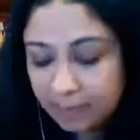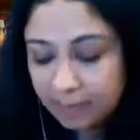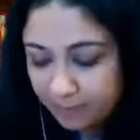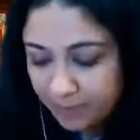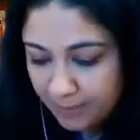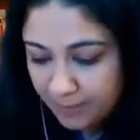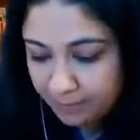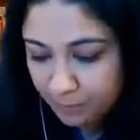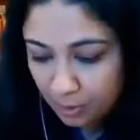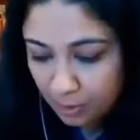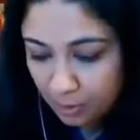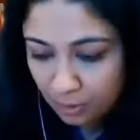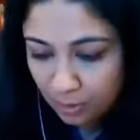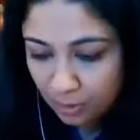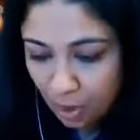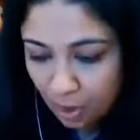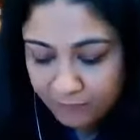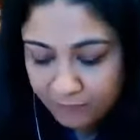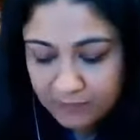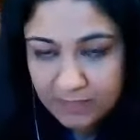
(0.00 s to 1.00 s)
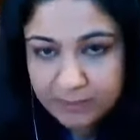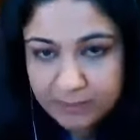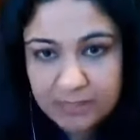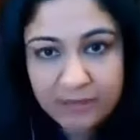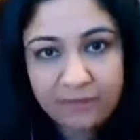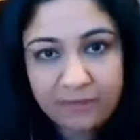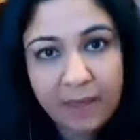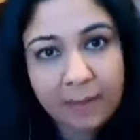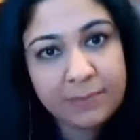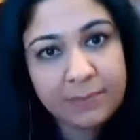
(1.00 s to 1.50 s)
people oftentimes
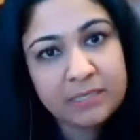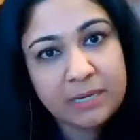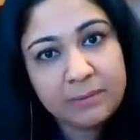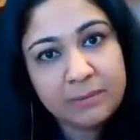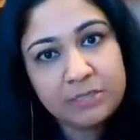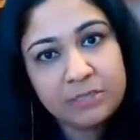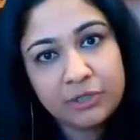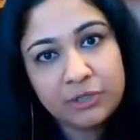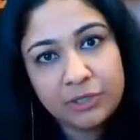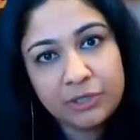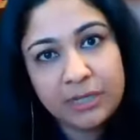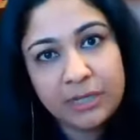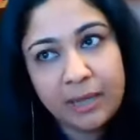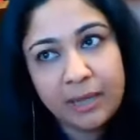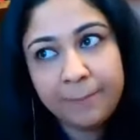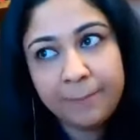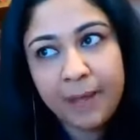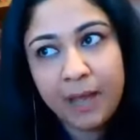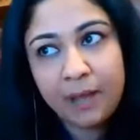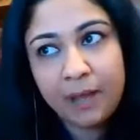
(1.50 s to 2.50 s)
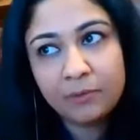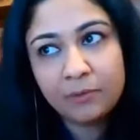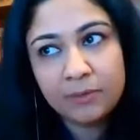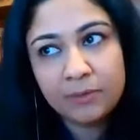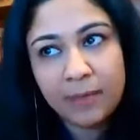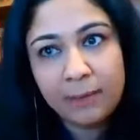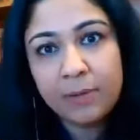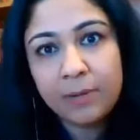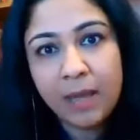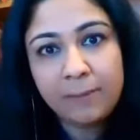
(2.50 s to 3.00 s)
have epistemic certainty about
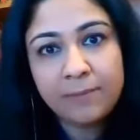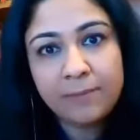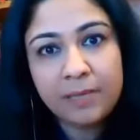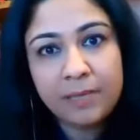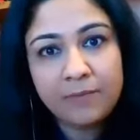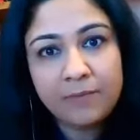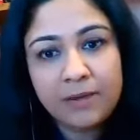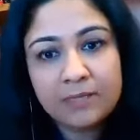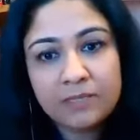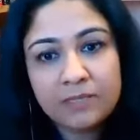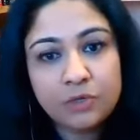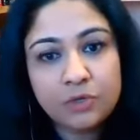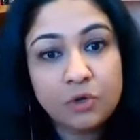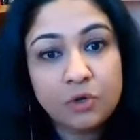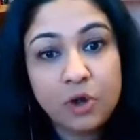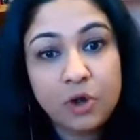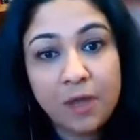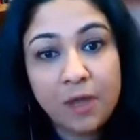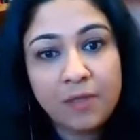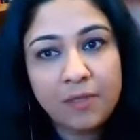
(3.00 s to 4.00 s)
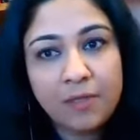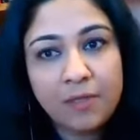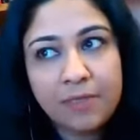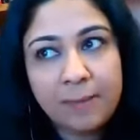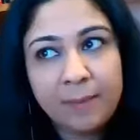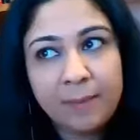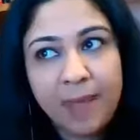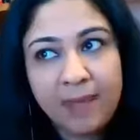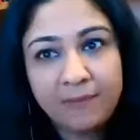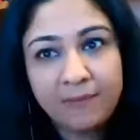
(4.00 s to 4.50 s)
them not being racist or not
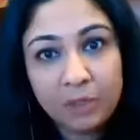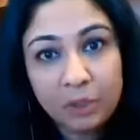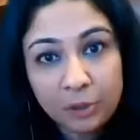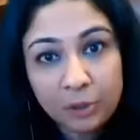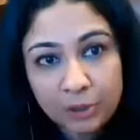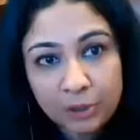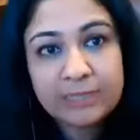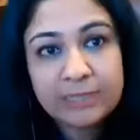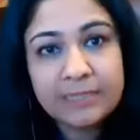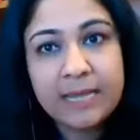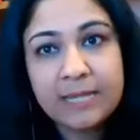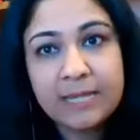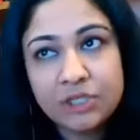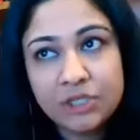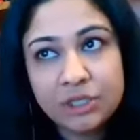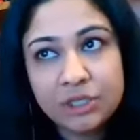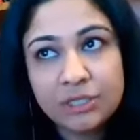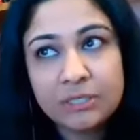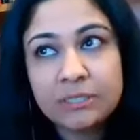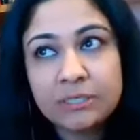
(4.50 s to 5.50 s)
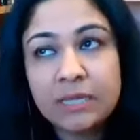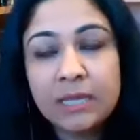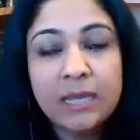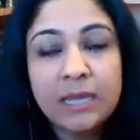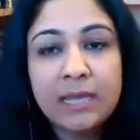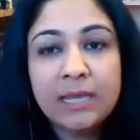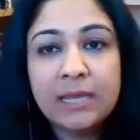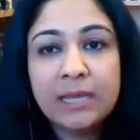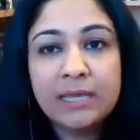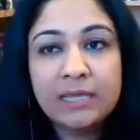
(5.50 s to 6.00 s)
them having good intentions,
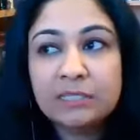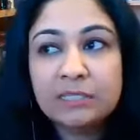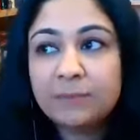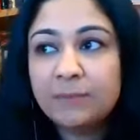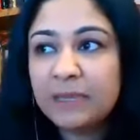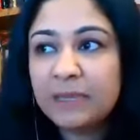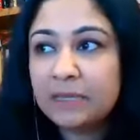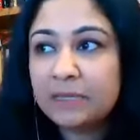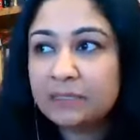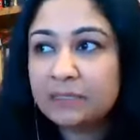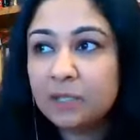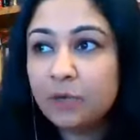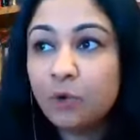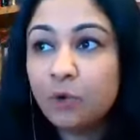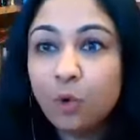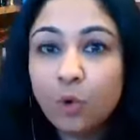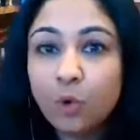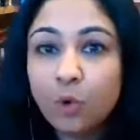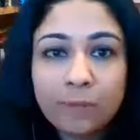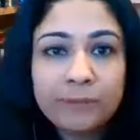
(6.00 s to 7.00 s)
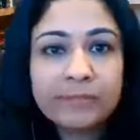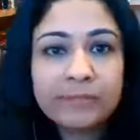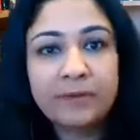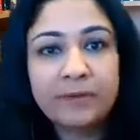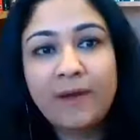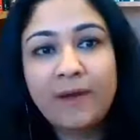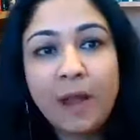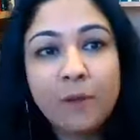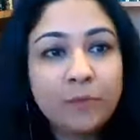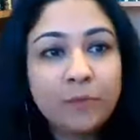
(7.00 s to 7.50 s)
is because the norms
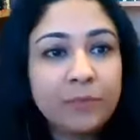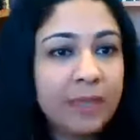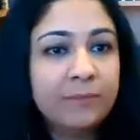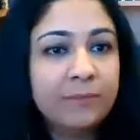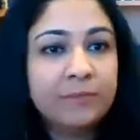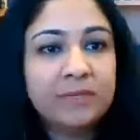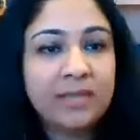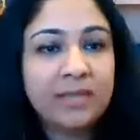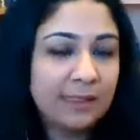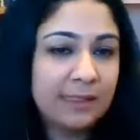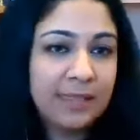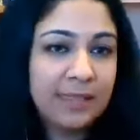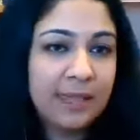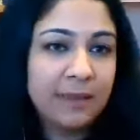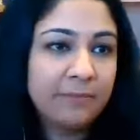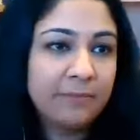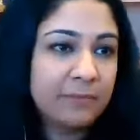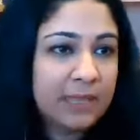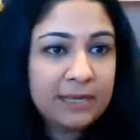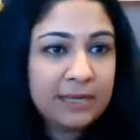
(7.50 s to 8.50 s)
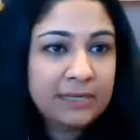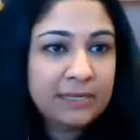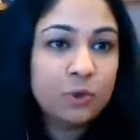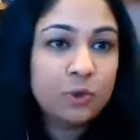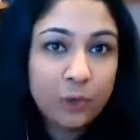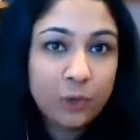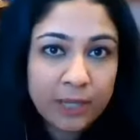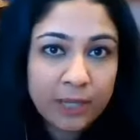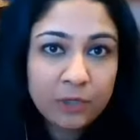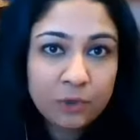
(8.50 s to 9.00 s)
around them tell them that it's
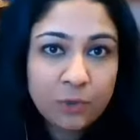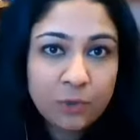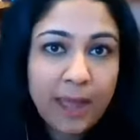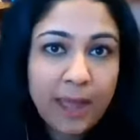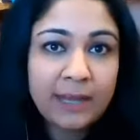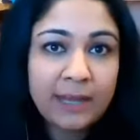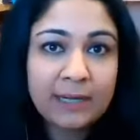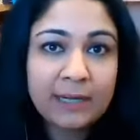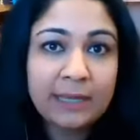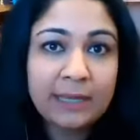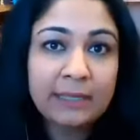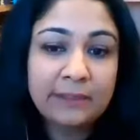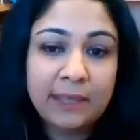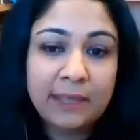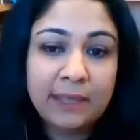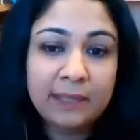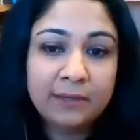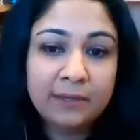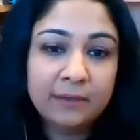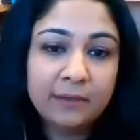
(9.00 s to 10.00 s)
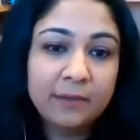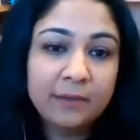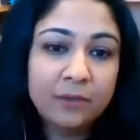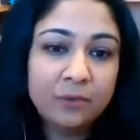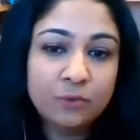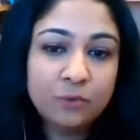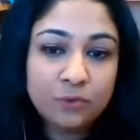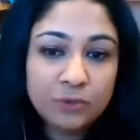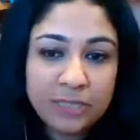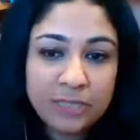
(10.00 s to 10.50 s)
okay to act like that,
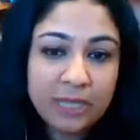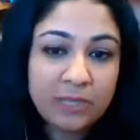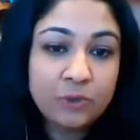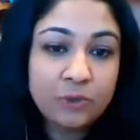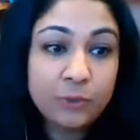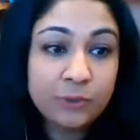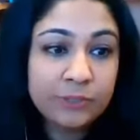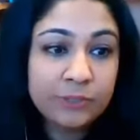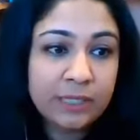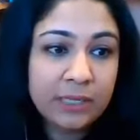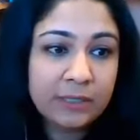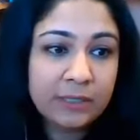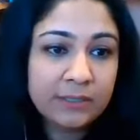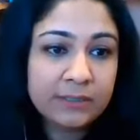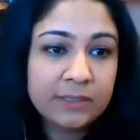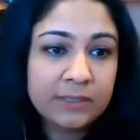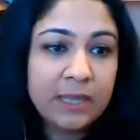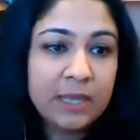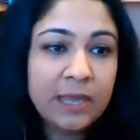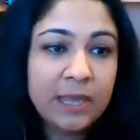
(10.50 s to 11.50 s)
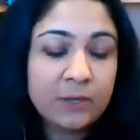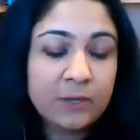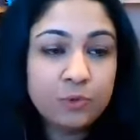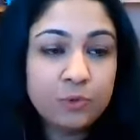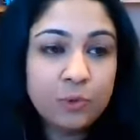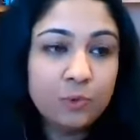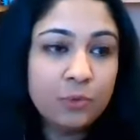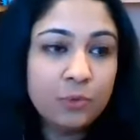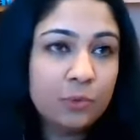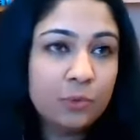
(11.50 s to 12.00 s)
to say those things, and
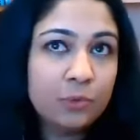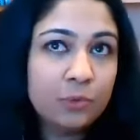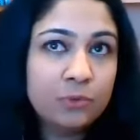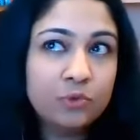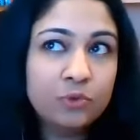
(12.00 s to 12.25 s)
to